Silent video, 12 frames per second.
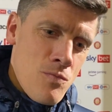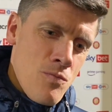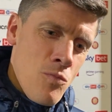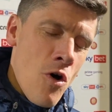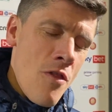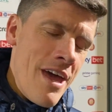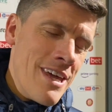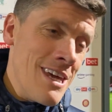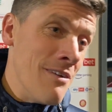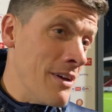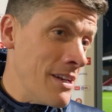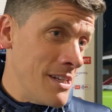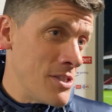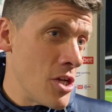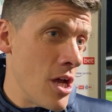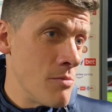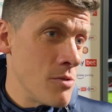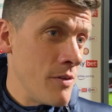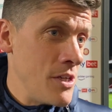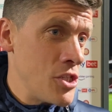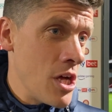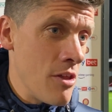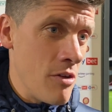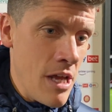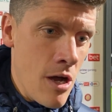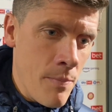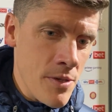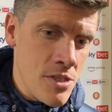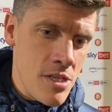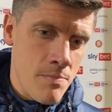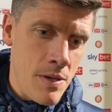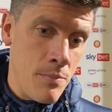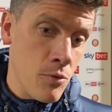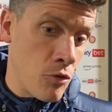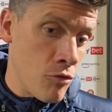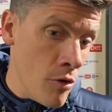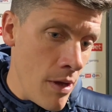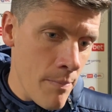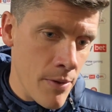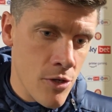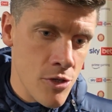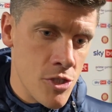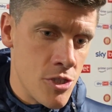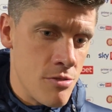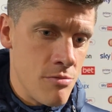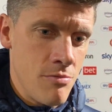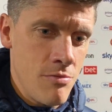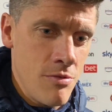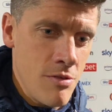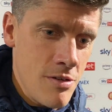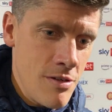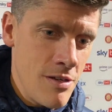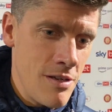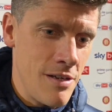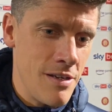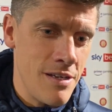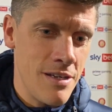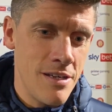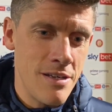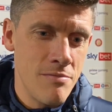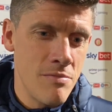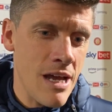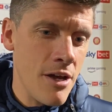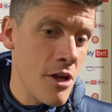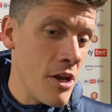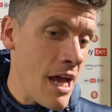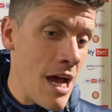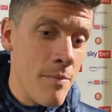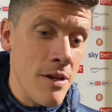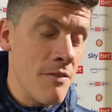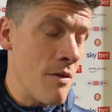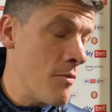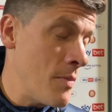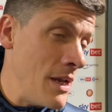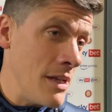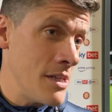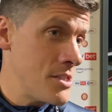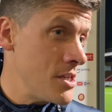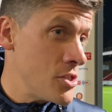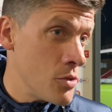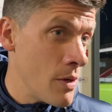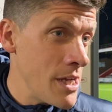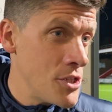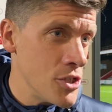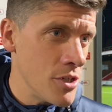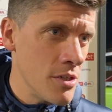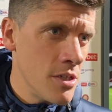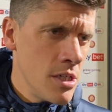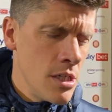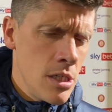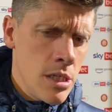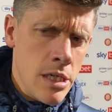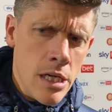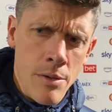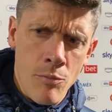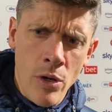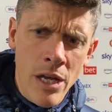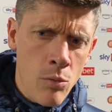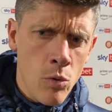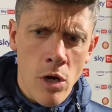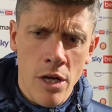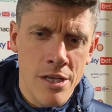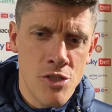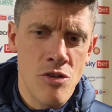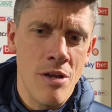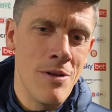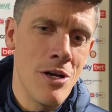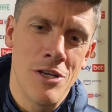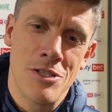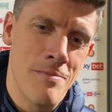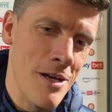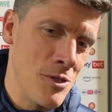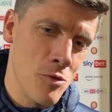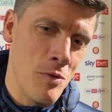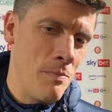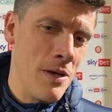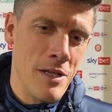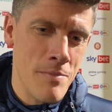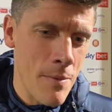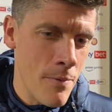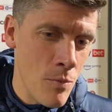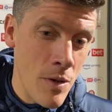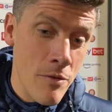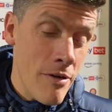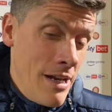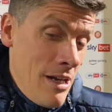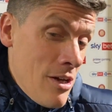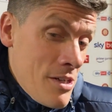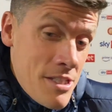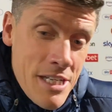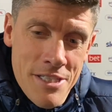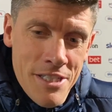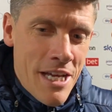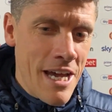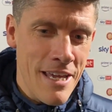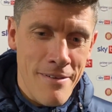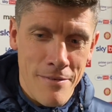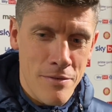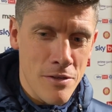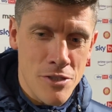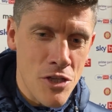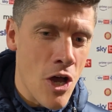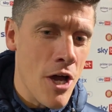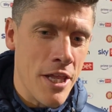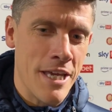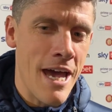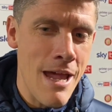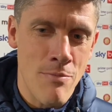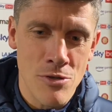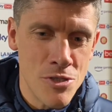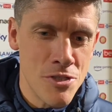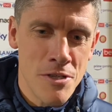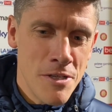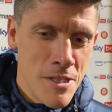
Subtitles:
what they're giving in terms of each other and helping people through it, because I don't know how many of them have been in this situation. We will work extremely hard to make sure we pick them up, and we were ready. Like I said today, the start of the game was